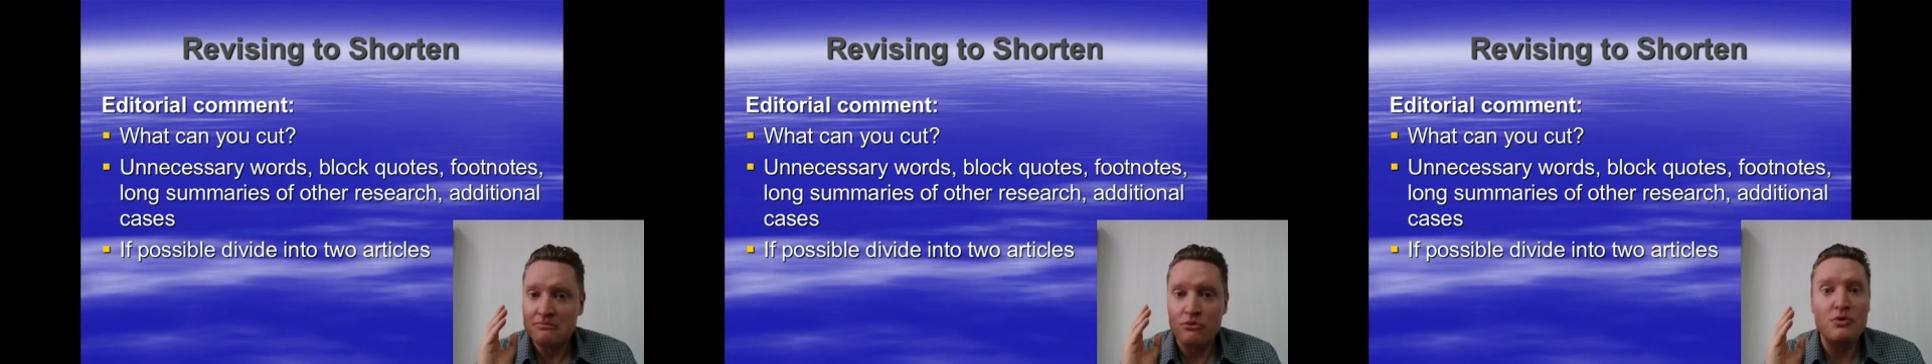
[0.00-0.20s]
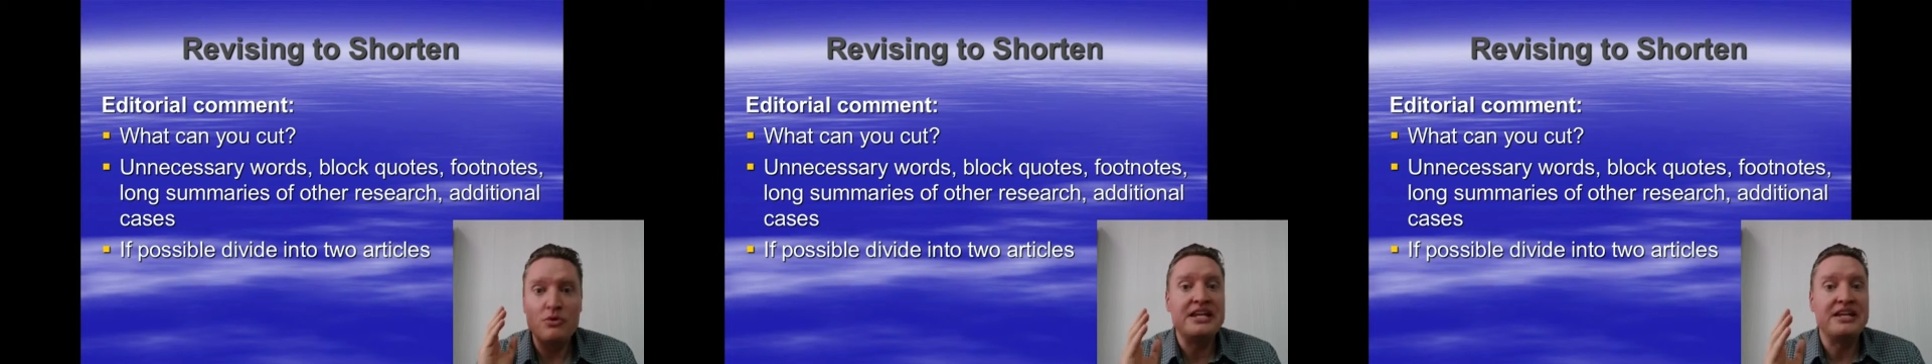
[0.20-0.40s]

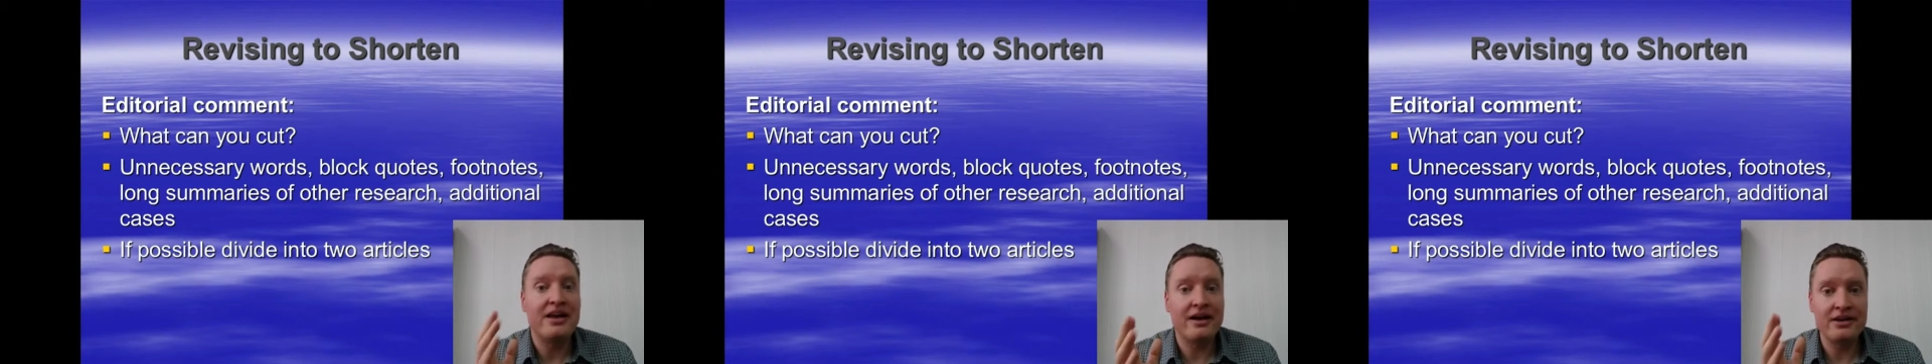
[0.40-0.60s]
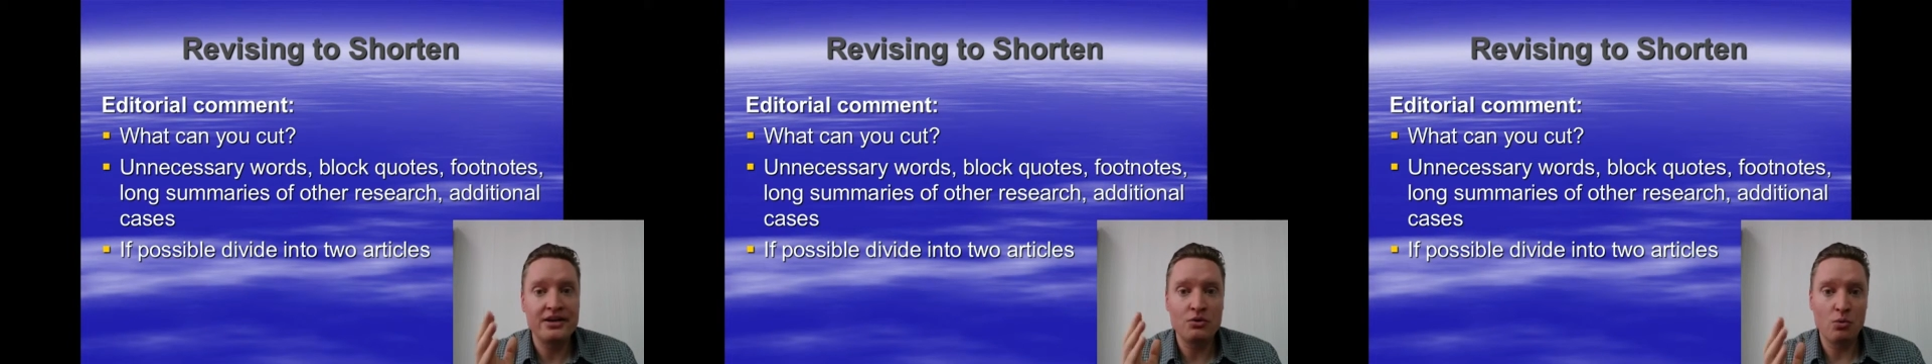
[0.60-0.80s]

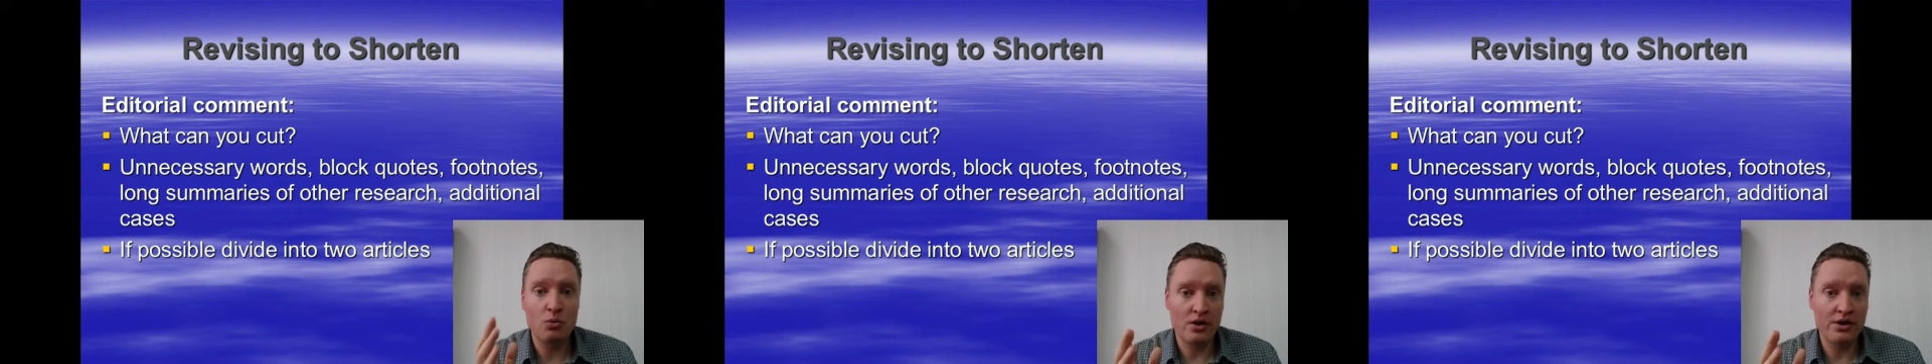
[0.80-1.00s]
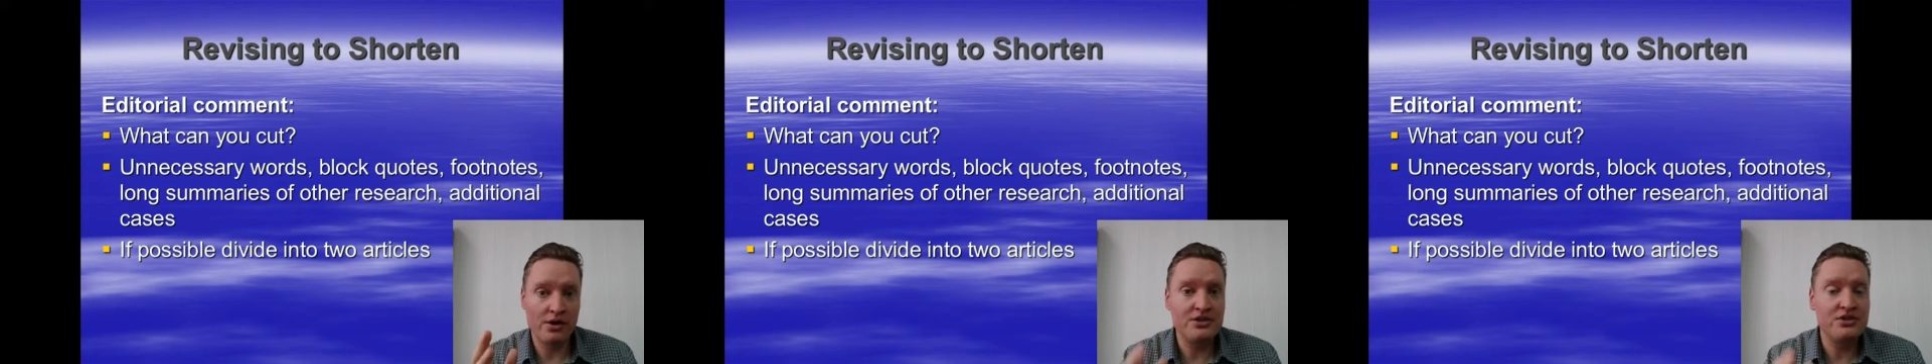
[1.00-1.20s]
redundant
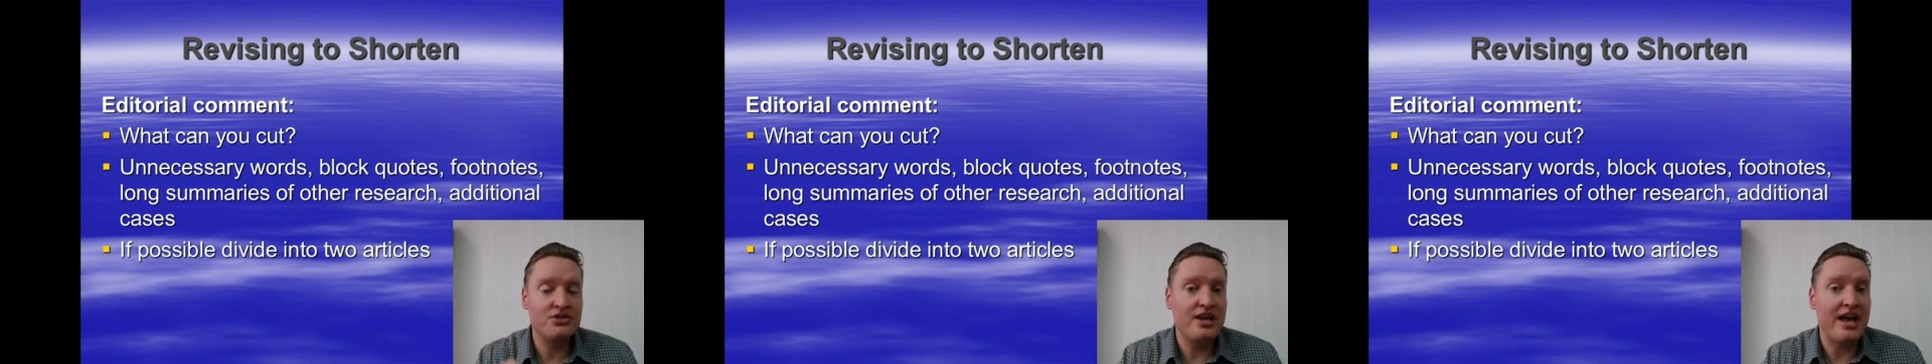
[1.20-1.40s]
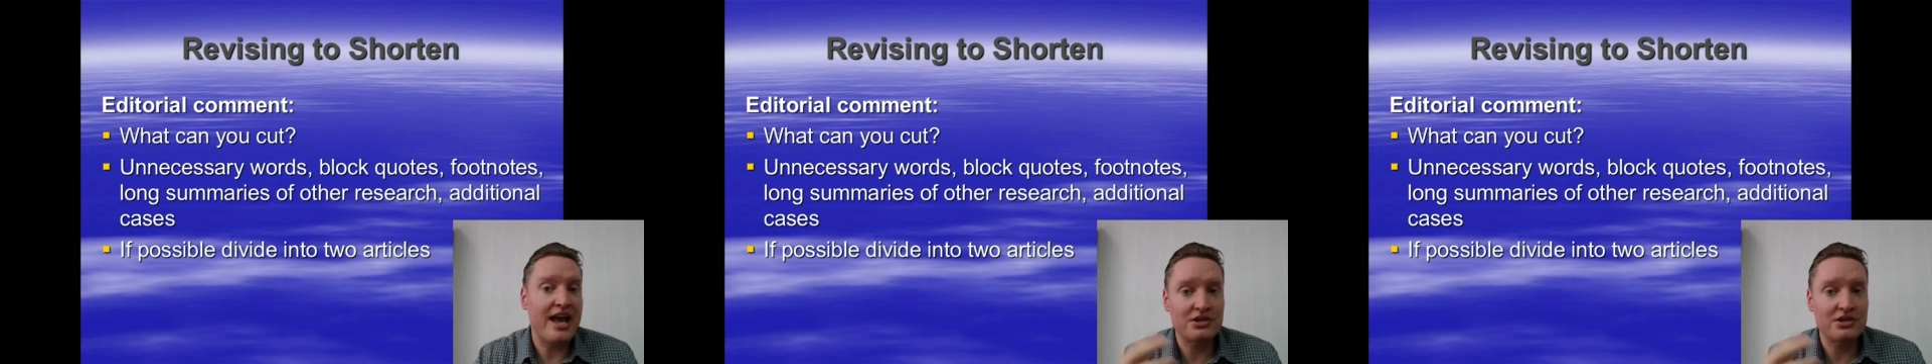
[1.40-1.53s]
words,